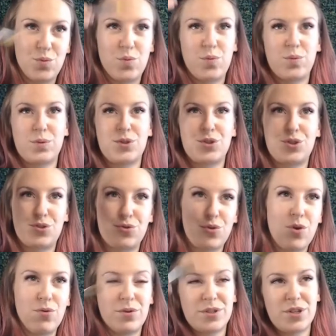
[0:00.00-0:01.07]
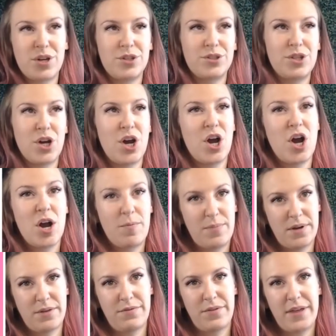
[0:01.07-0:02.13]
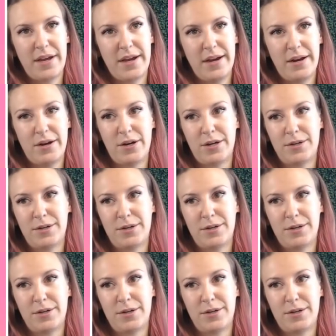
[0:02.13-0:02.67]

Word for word: strokes on top of the hair.